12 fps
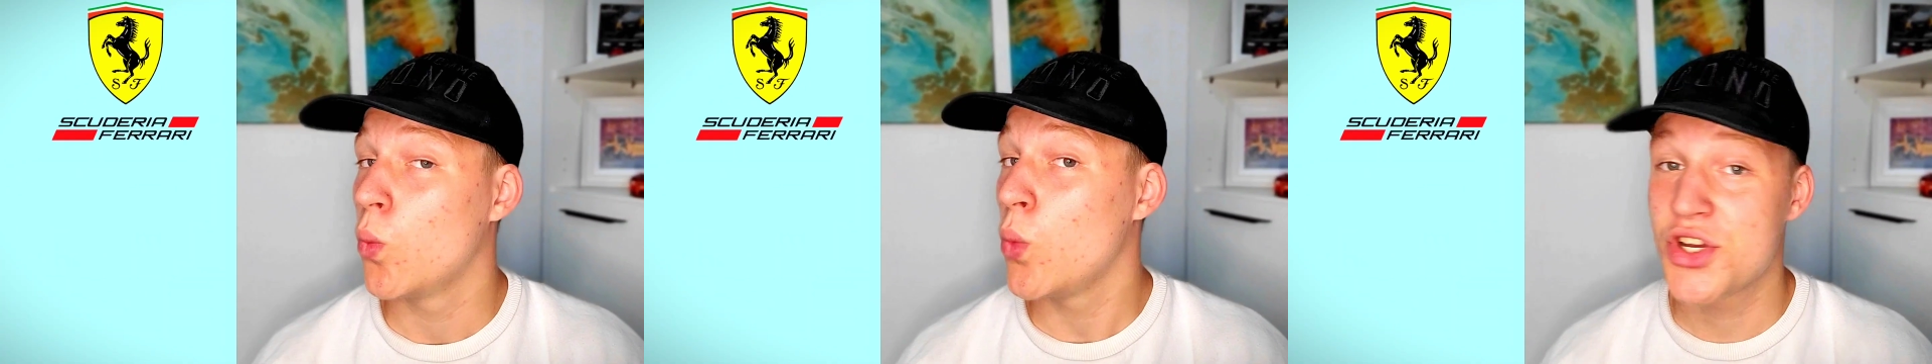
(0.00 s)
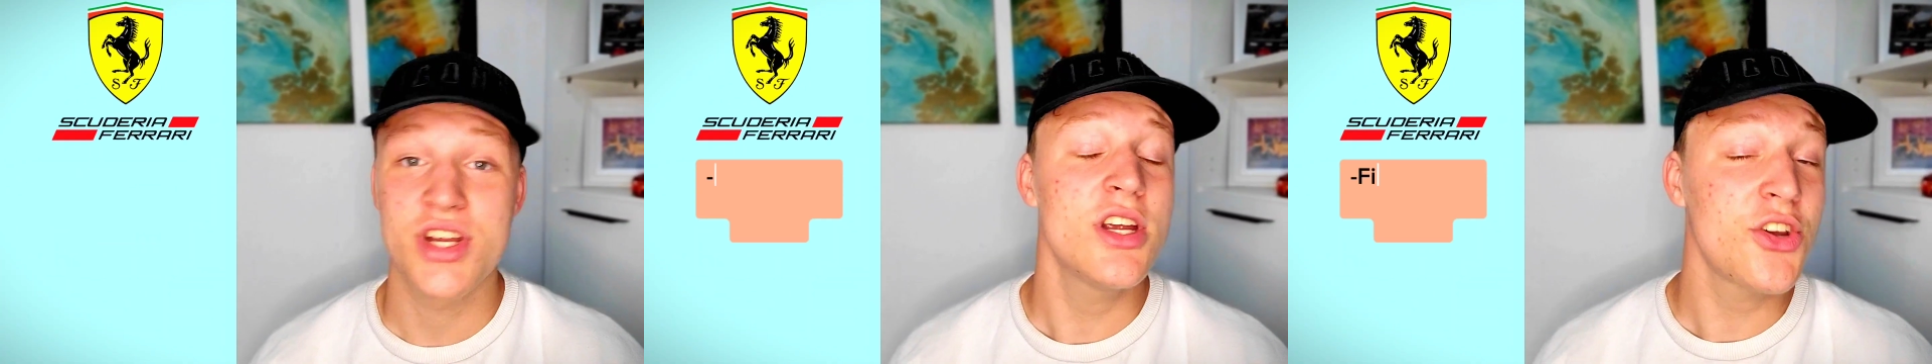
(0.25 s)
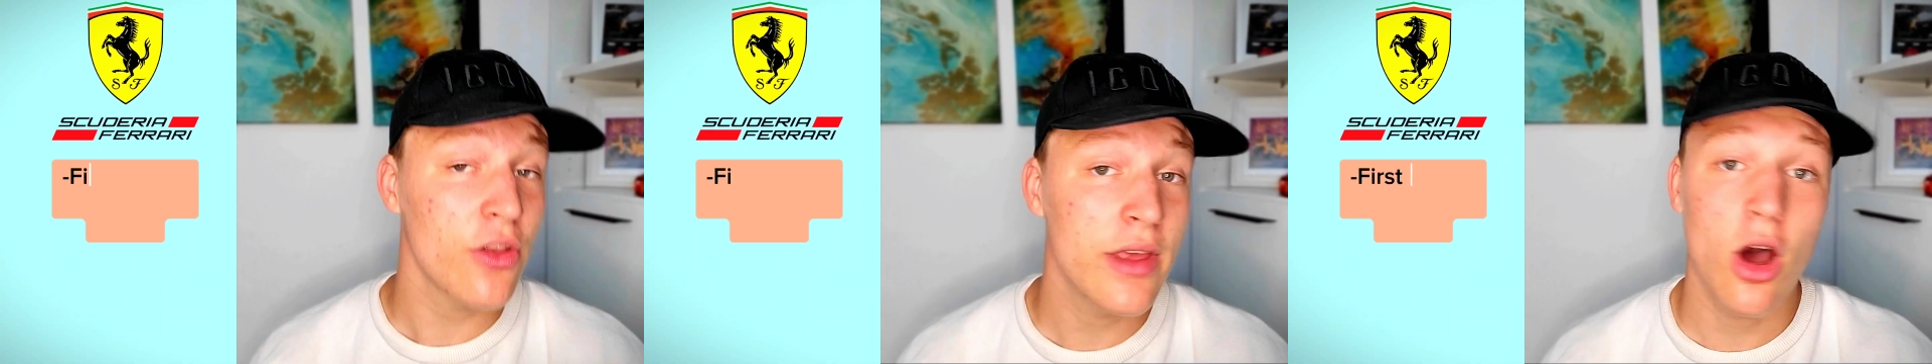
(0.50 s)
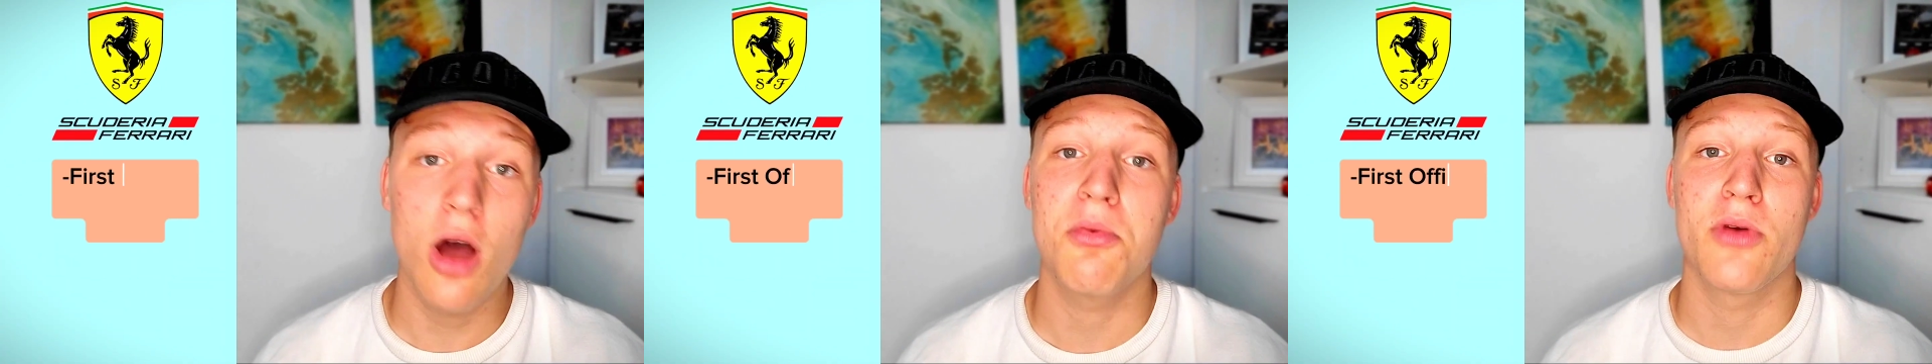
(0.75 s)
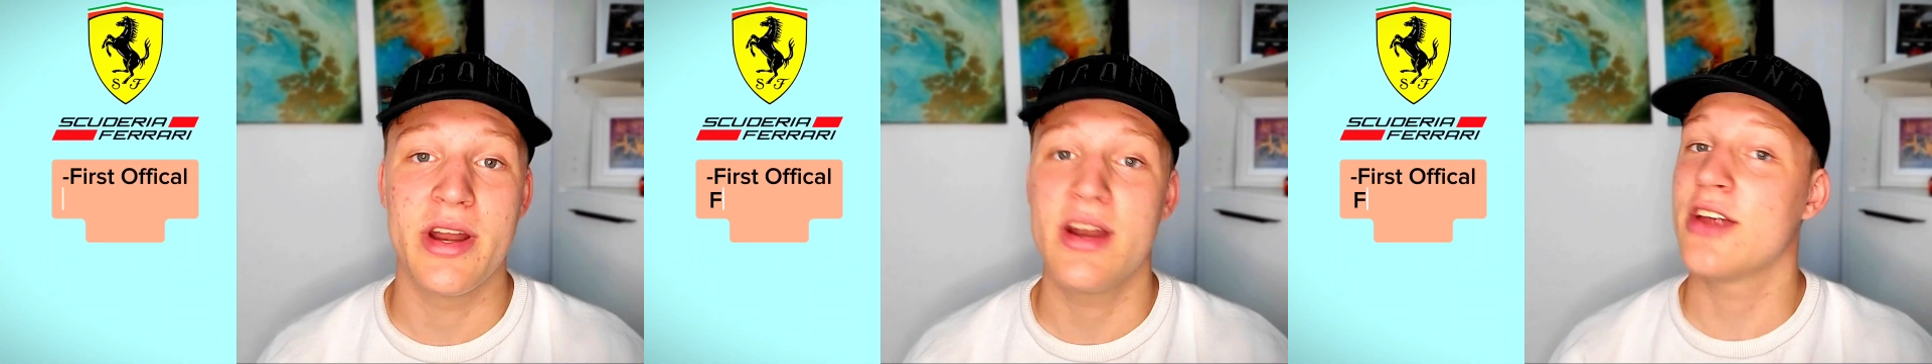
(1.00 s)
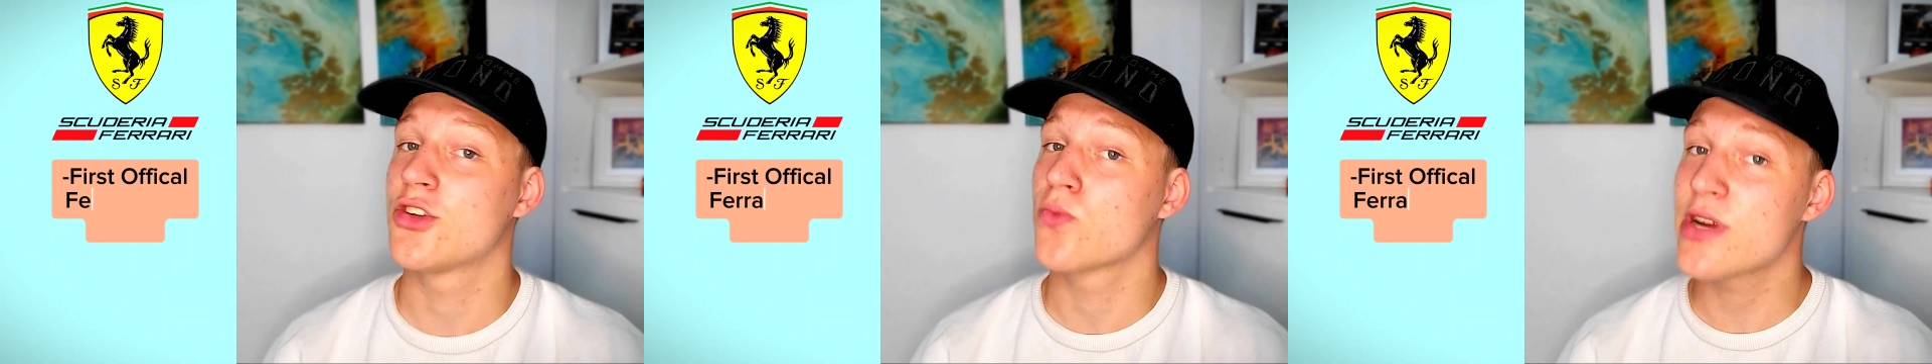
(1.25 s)
which initially operated
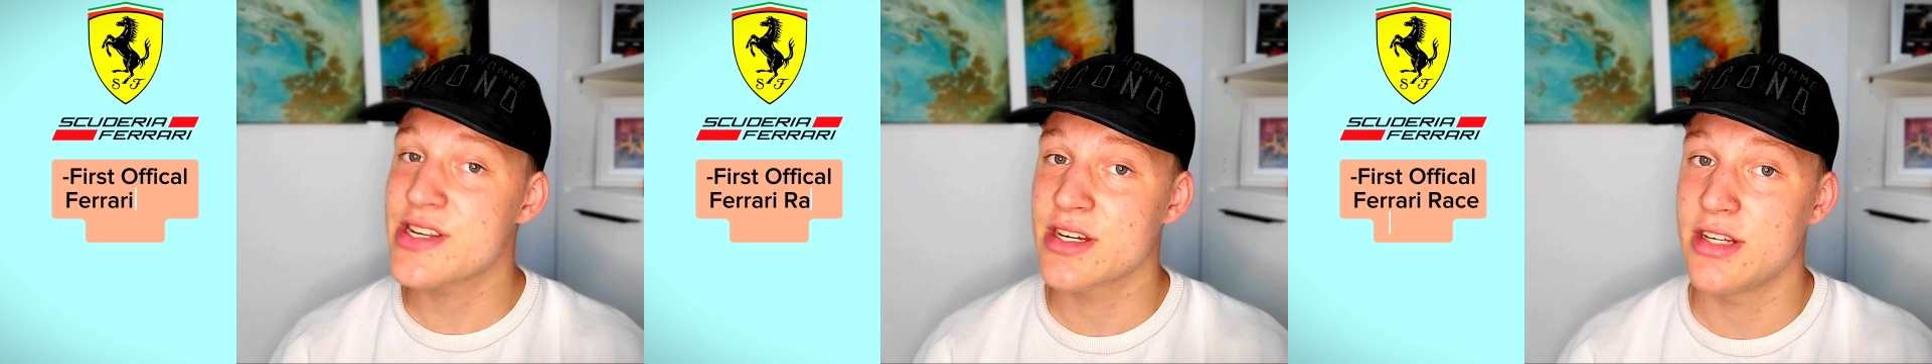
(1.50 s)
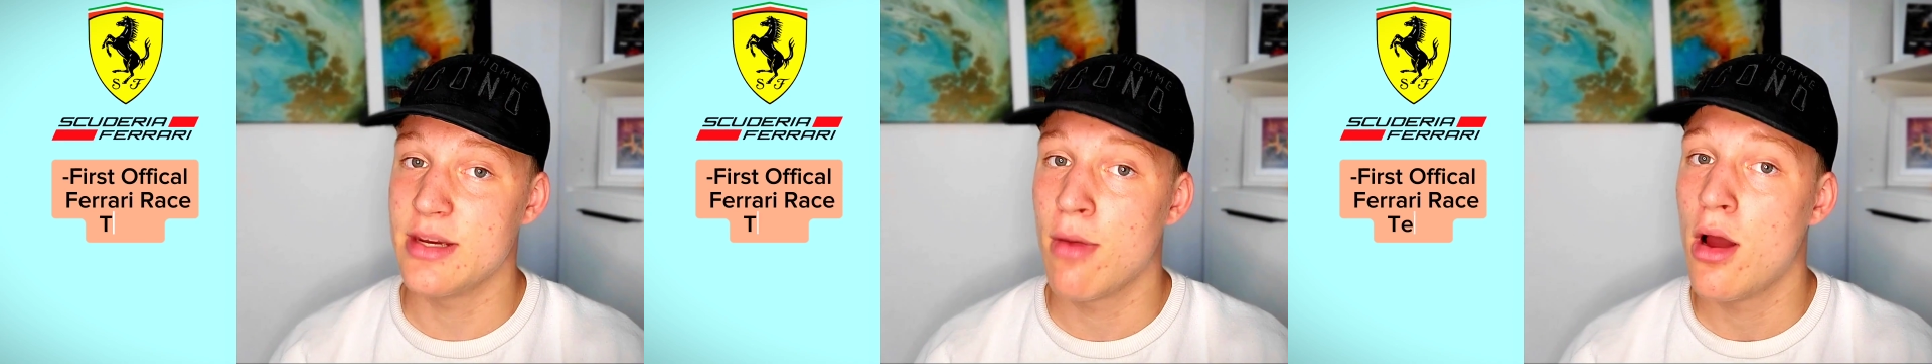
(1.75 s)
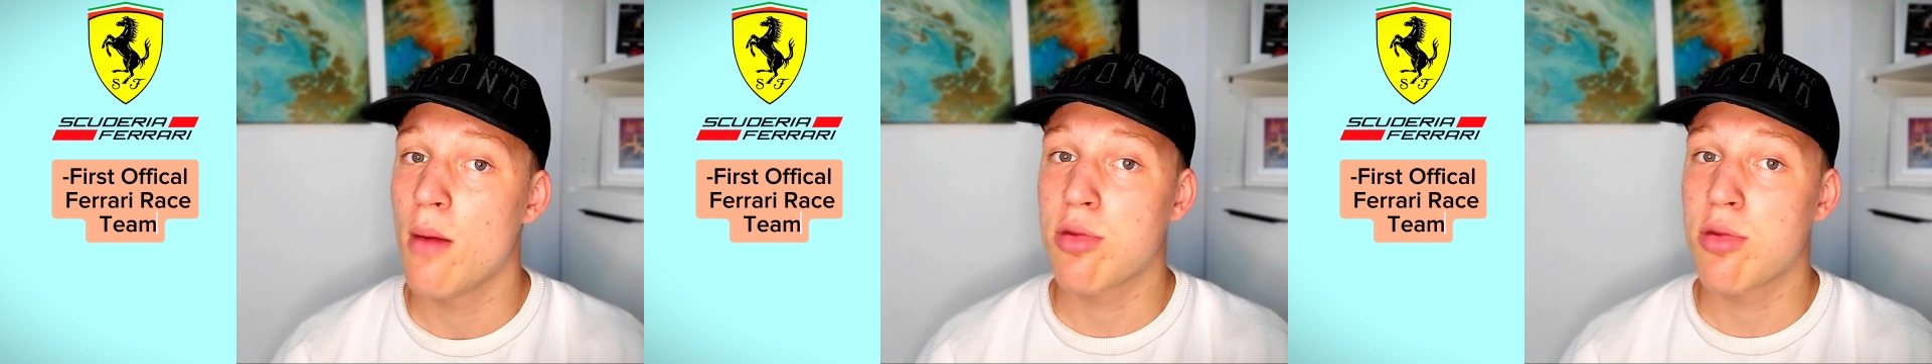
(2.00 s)
as a racing team,